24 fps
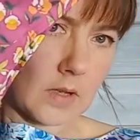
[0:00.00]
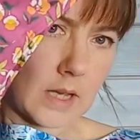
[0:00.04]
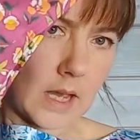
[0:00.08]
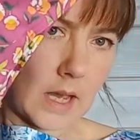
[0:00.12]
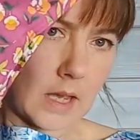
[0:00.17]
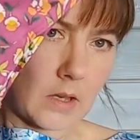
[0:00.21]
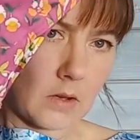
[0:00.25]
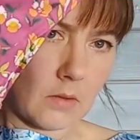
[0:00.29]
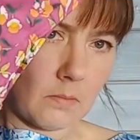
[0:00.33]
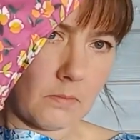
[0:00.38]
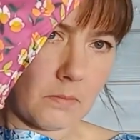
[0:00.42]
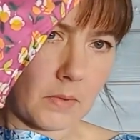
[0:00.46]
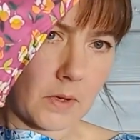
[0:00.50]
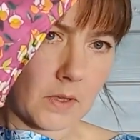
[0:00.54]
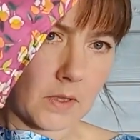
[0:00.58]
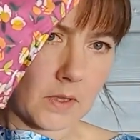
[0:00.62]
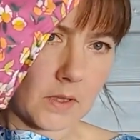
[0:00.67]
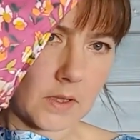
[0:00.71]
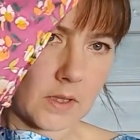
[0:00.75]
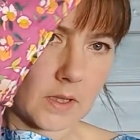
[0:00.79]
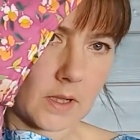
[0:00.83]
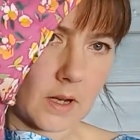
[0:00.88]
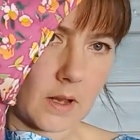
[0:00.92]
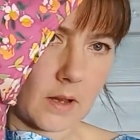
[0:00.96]
get your
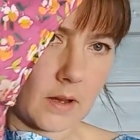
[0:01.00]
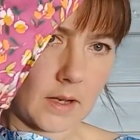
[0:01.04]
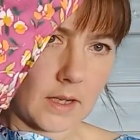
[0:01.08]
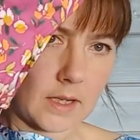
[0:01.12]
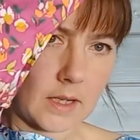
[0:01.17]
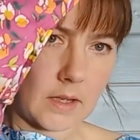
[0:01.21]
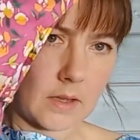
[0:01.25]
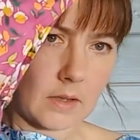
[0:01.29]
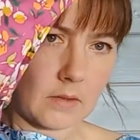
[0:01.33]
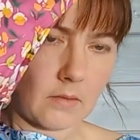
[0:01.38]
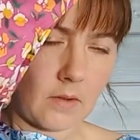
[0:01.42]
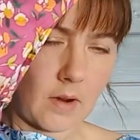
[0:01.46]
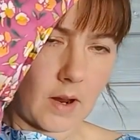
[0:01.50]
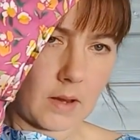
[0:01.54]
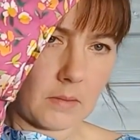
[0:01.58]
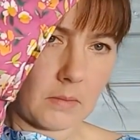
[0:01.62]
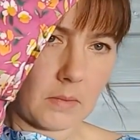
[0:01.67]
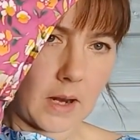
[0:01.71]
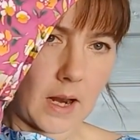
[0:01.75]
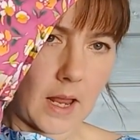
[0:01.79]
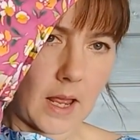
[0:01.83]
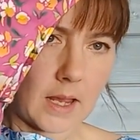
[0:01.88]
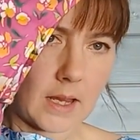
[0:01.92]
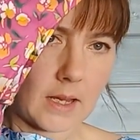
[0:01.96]
bust line in the right
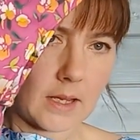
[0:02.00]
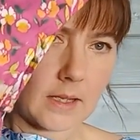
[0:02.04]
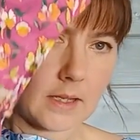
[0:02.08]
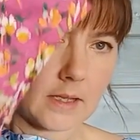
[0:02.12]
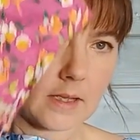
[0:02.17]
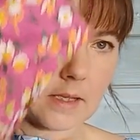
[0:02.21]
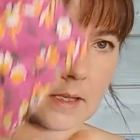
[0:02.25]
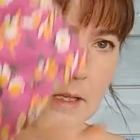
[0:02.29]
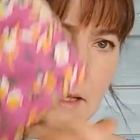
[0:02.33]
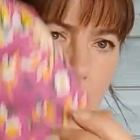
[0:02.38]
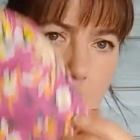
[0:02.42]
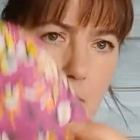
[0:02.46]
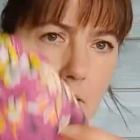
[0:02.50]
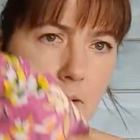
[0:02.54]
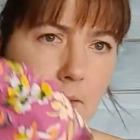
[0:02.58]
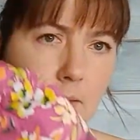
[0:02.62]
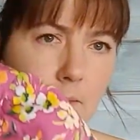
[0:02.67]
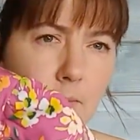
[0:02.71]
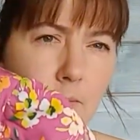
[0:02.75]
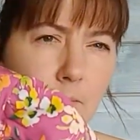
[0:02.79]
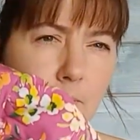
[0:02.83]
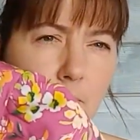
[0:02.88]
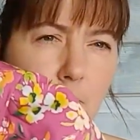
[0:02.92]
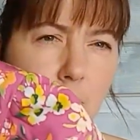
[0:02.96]
place.
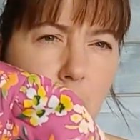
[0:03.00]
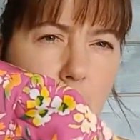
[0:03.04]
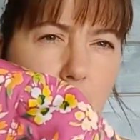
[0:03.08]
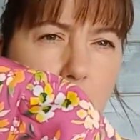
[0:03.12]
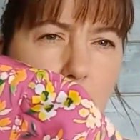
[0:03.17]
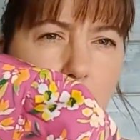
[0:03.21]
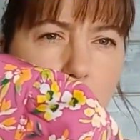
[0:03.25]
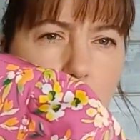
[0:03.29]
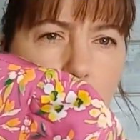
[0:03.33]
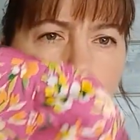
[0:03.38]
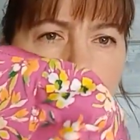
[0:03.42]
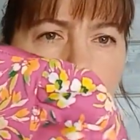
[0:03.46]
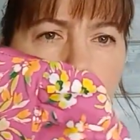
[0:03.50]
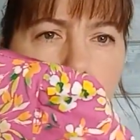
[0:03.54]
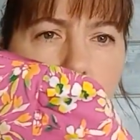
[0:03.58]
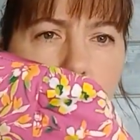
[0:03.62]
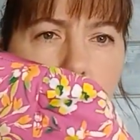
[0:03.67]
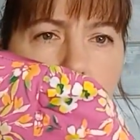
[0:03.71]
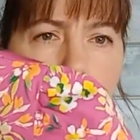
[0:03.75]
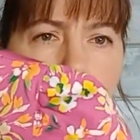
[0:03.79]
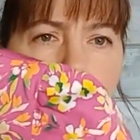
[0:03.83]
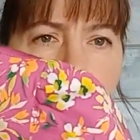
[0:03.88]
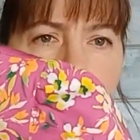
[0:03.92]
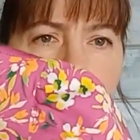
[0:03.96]
The sleeves are
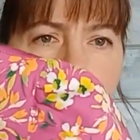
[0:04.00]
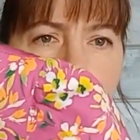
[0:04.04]
quite